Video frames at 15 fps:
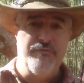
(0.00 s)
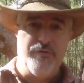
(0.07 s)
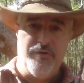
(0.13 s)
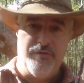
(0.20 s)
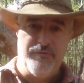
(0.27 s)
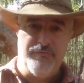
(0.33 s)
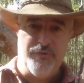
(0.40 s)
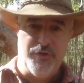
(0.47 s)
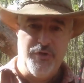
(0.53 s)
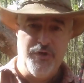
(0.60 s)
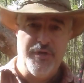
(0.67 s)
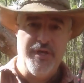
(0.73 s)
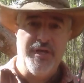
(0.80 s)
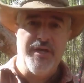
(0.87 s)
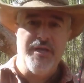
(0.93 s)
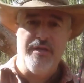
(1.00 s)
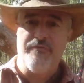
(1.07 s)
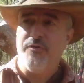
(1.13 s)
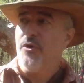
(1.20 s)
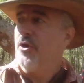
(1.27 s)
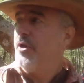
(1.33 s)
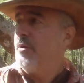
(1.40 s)
for cooking,
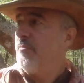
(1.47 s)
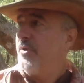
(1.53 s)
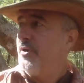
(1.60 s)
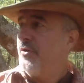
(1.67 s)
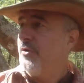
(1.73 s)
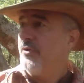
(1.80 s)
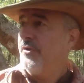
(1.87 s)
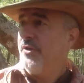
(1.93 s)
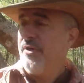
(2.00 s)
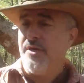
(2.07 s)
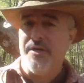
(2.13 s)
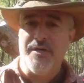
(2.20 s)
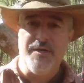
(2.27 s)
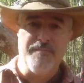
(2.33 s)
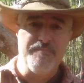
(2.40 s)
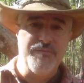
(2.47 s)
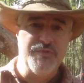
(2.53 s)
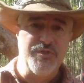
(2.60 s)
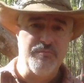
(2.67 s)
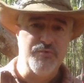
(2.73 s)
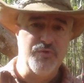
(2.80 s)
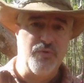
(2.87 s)
if you're going to build
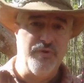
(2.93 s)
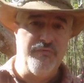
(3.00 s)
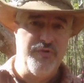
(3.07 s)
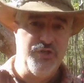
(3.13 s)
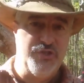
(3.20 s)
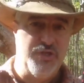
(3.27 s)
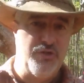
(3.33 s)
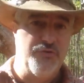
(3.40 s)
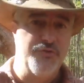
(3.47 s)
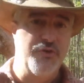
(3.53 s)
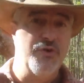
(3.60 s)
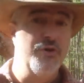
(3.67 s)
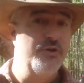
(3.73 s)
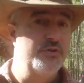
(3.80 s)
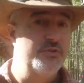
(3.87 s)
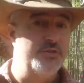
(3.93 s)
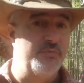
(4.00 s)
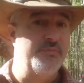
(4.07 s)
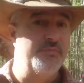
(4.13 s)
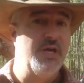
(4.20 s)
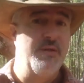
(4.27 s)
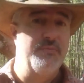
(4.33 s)
some sort of a shelter,
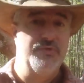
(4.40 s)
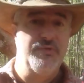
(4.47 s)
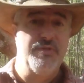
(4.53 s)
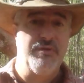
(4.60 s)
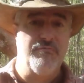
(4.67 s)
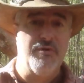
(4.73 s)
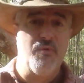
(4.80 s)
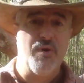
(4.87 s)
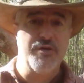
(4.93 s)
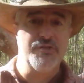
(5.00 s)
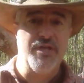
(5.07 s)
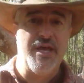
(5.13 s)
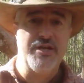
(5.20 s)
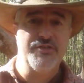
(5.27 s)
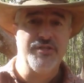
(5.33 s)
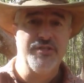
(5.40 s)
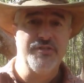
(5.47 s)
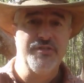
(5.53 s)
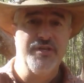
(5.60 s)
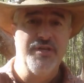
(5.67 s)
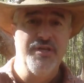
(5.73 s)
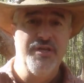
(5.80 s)
sometimes that requires
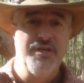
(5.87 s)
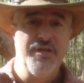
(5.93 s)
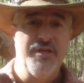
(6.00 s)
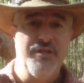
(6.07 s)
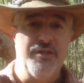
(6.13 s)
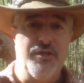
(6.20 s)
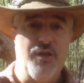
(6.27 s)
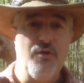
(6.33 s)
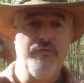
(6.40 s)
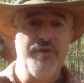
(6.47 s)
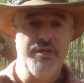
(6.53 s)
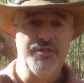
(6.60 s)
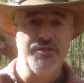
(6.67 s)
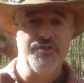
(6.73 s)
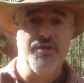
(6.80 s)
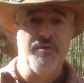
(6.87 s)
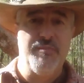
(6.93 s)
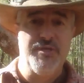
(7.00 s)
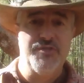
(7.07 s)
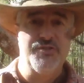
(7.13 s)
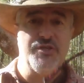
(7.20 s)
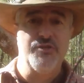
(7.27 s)
lashings, the clove hitch is going to
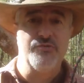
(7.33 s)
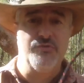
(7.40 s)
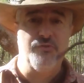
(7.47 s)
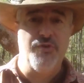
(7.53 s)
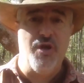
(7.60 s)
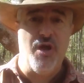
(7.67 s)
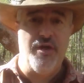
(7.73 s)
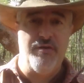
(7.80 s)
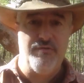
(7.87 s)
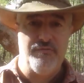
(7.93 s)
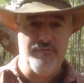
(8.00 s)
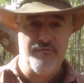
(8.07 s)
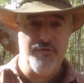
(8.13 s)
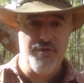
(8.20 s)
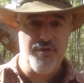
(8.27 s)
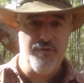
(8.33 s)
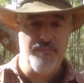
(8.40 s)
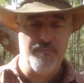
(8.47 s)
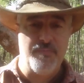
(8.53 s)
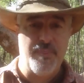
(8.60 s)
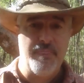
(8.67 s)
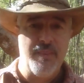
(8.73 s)
be a central knot for
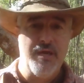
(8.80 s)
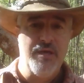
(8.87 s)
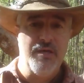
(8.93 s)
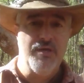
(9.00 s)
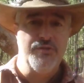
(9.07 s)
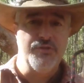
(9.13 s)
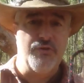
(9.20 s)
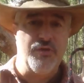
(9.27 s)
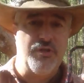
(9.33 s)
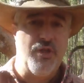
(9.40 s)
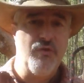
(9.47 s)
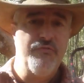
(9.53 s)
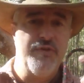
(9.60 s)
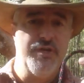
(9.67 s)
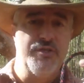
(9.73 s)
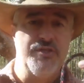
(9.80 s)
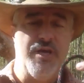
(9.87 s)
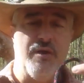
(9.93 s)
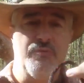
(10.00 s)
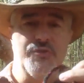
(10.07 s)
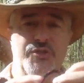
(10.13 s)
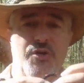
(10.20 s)
you. So the clove hitch,
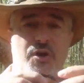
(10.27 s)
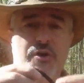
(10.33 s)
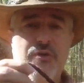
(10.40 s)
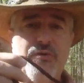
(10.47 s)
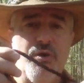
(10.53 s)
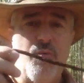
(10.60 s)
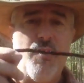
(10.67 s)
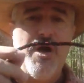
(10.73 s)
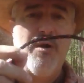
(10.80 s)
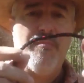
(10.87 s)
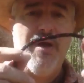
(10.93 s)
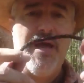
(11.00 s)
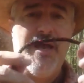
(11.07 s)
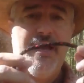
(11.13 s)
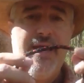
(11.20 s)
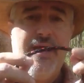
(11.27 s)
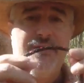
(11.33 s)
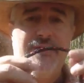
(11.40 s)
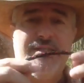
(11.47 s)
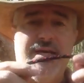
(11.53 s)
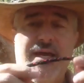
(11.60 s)
I was taught a while back how to